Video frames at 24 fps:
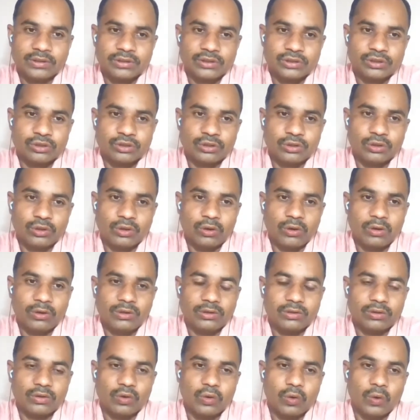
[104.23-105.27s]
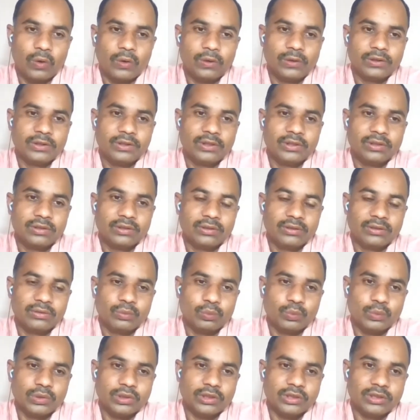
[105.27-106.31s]
So not all the
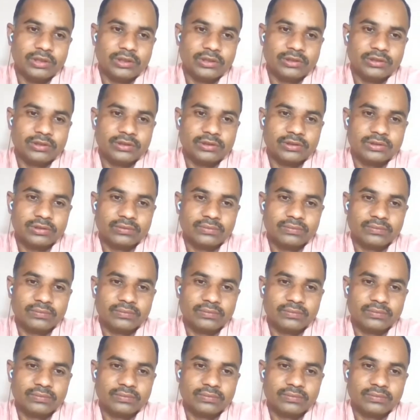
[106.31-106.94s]
words